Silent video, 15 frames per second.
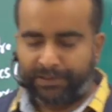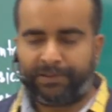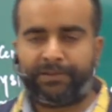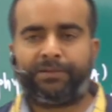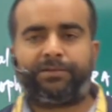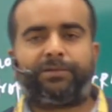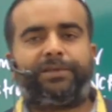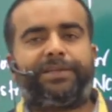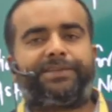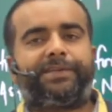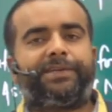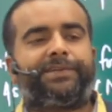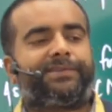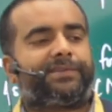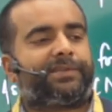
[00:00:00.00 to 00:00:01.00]
so this
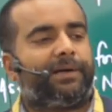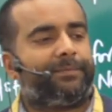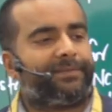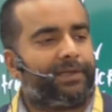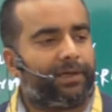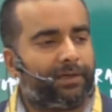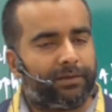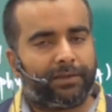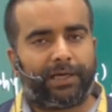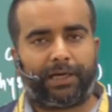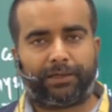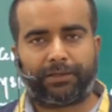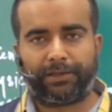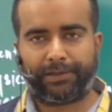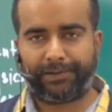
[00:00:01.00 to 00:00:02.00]
is something
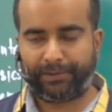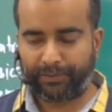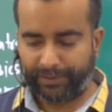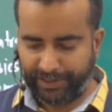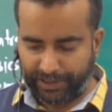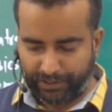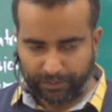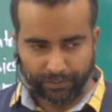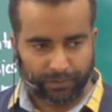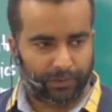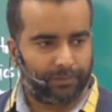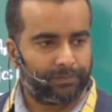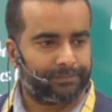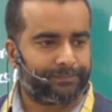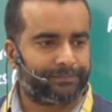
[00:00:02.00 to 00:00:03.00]
that you need to
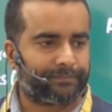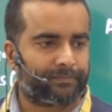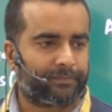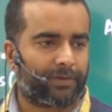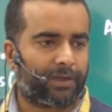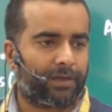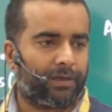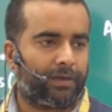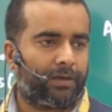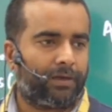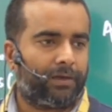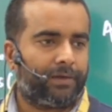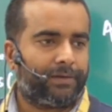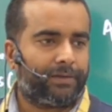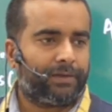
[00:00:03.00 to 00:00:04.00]
know.
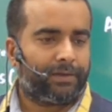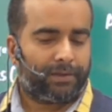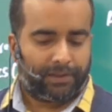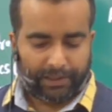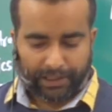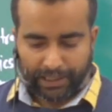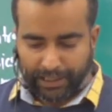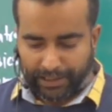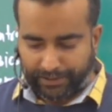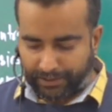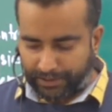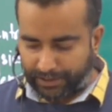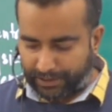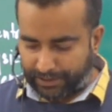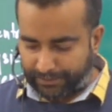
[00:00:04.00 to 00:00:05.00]
And
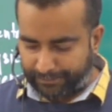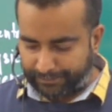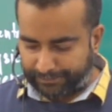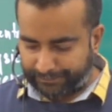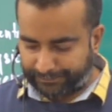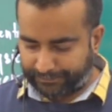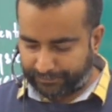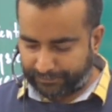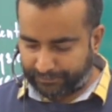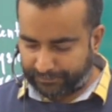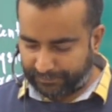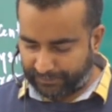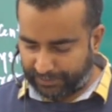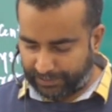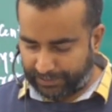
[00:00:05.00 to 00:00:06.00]
now
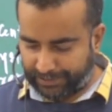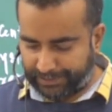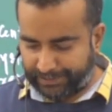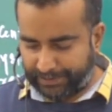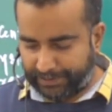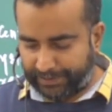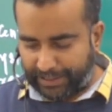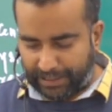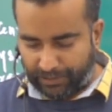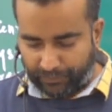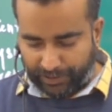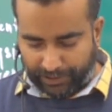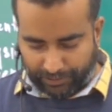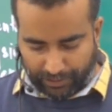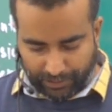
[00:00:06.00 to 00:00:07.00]

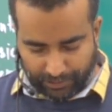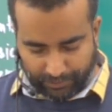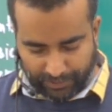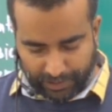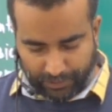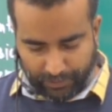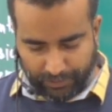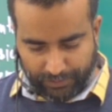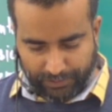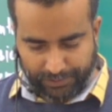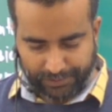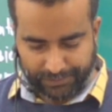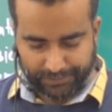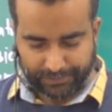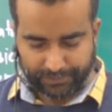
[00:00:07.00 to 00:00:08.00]
we'll talk about
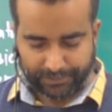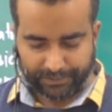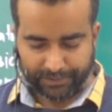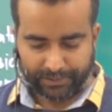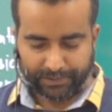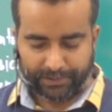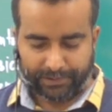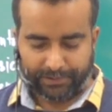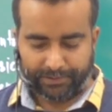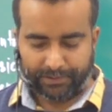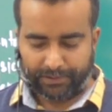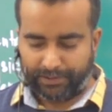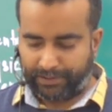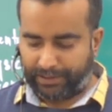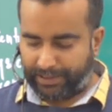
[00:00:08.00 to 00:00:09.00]

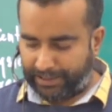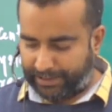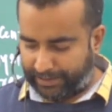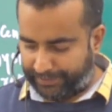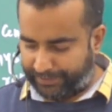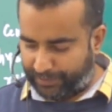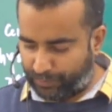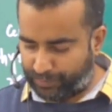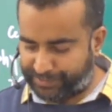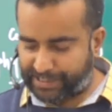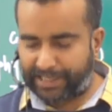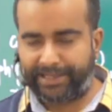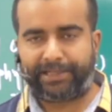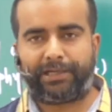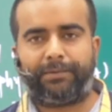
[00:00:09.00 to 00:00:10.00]
a news
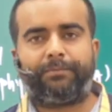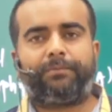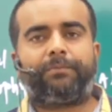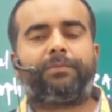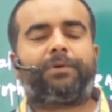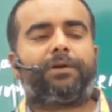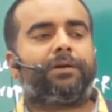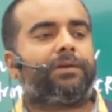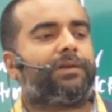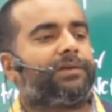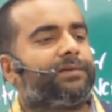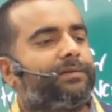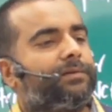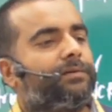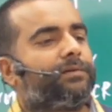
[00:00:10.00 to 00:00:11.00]
item,
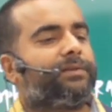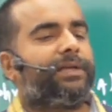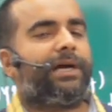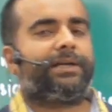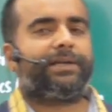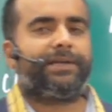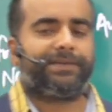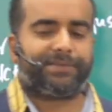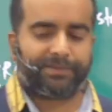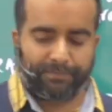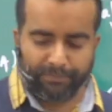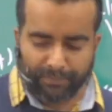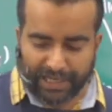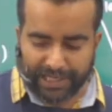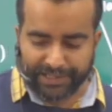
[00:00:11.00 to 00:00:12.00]
that is
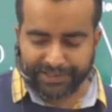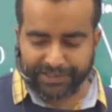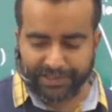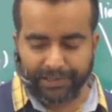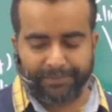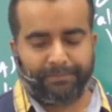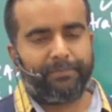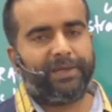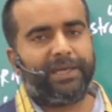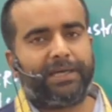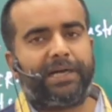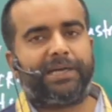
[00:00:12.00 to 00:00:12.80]
Martian mega